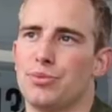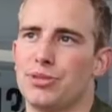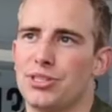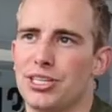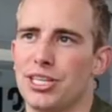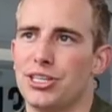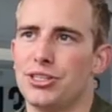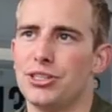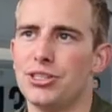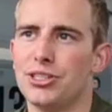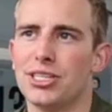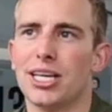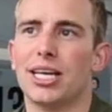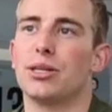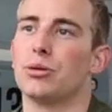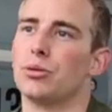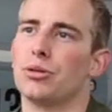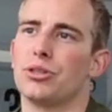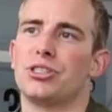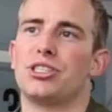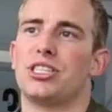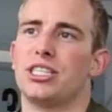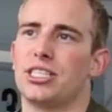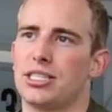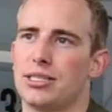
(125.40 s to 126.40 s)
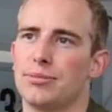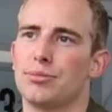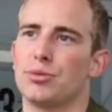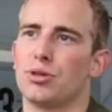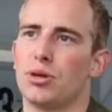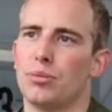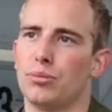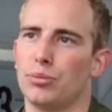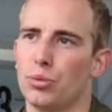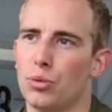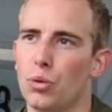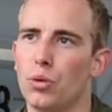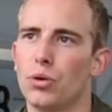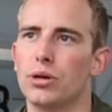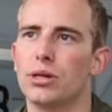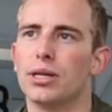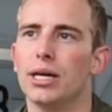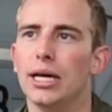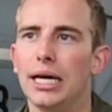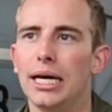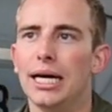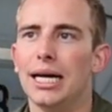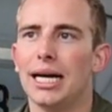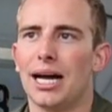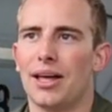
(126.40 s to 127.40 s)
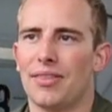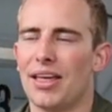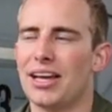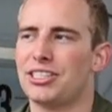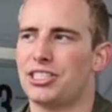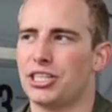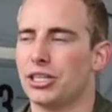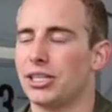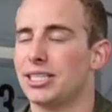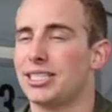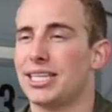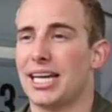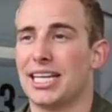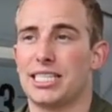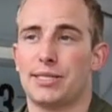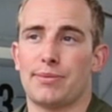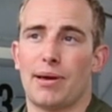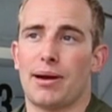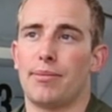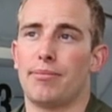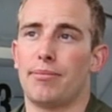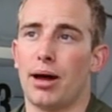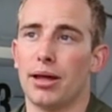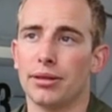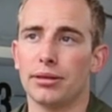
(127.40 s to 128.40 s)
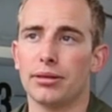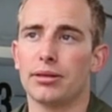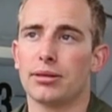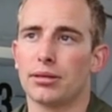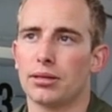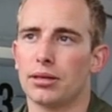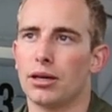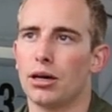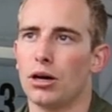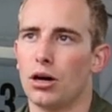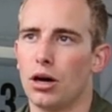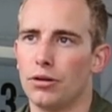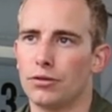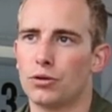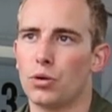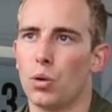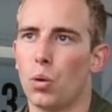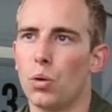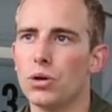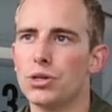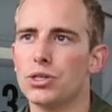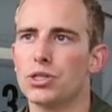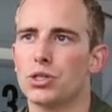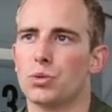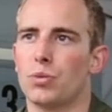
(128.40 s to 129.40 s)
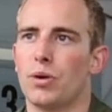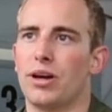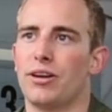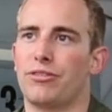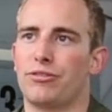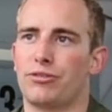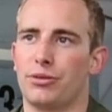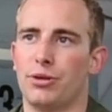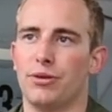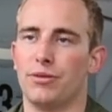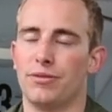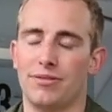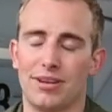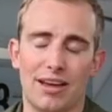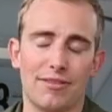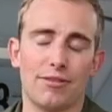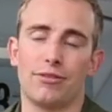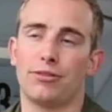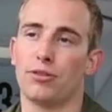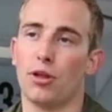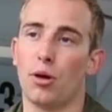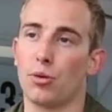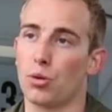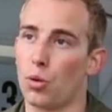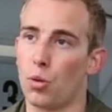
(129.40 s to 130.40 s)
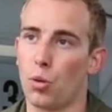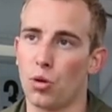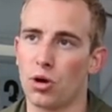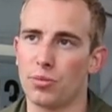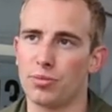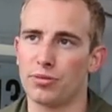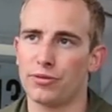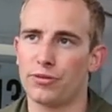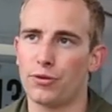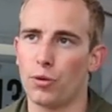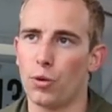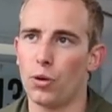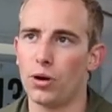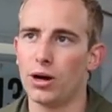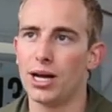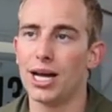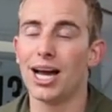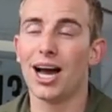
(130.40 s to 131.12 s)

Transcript: procedures and all the systems on board. That generally takes about a month, of course, where if you've never flown a Hornet before,